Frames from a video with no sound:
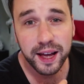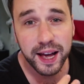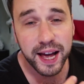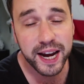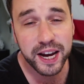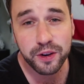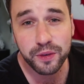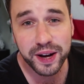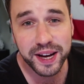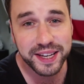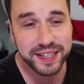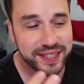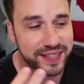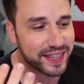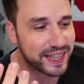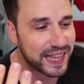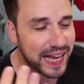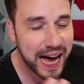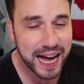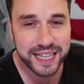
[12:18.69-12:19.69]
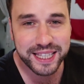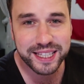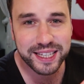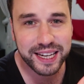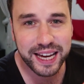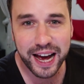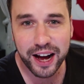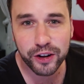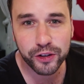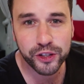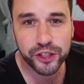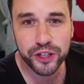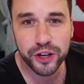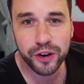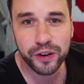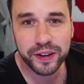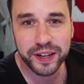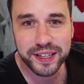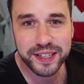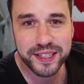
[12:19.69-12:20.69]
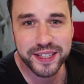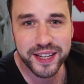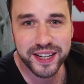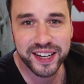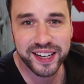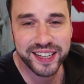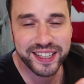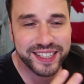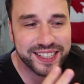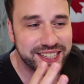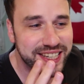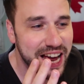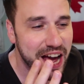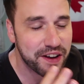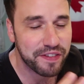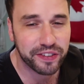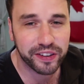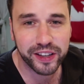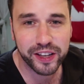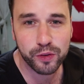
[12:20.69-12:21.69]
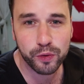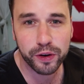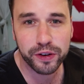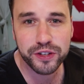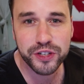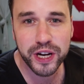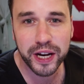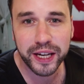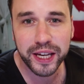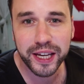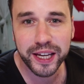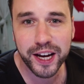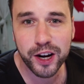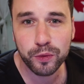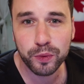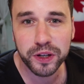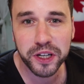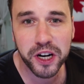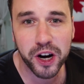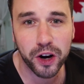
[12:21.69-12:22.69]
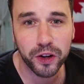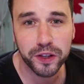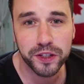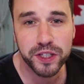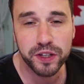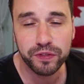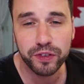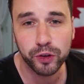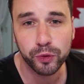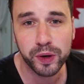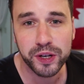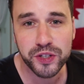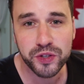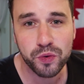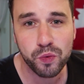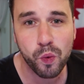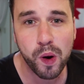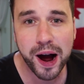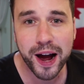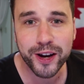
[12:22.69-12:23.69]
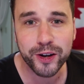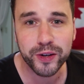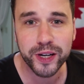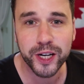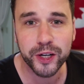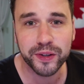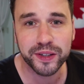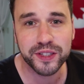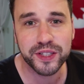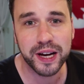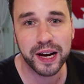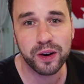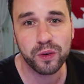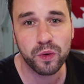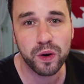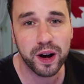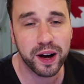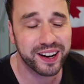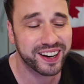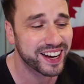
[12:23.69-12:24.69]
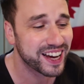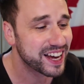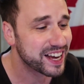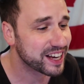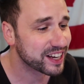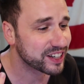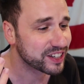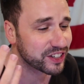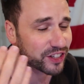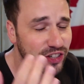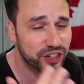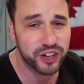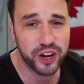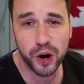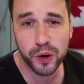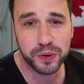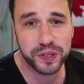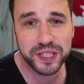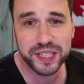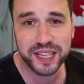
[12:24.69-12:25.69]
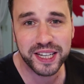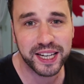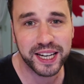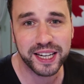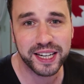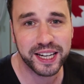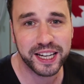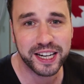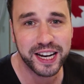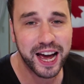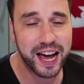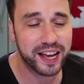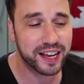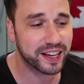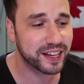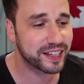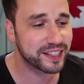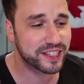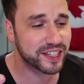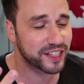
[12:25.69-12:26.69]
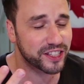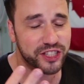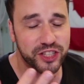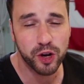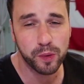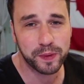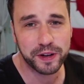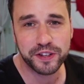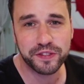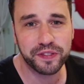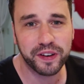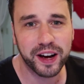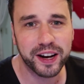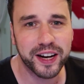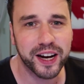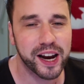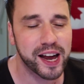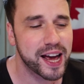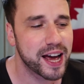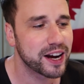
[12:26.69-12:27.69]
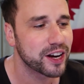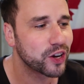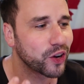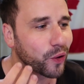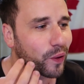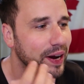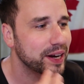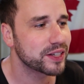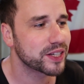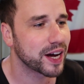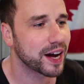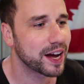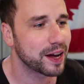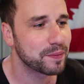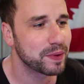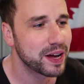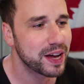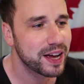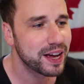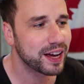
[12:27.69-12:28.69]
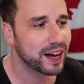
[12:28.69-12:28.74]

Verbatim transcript: Anyways, that's Kaohsiung, a city definitely worth checking out, regardless of your reason why you're here in Taiwan go see it. it it's, it's so much fun, and I had a great time